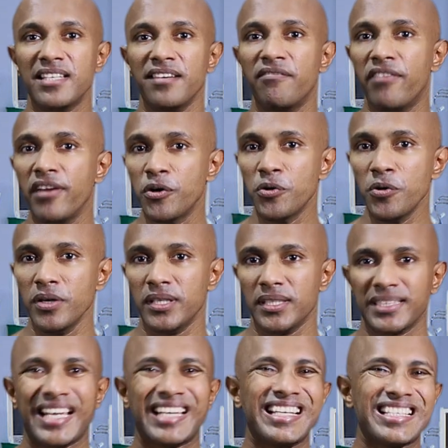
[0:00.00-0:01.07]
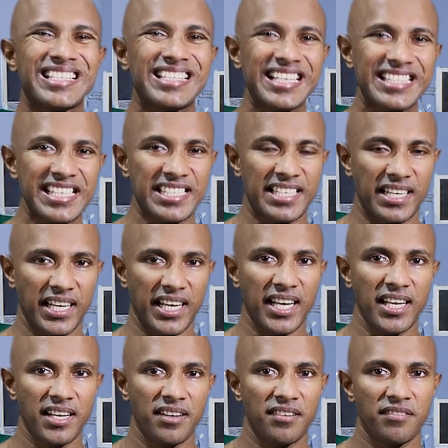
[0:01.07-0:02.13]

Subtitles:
the view that is necessary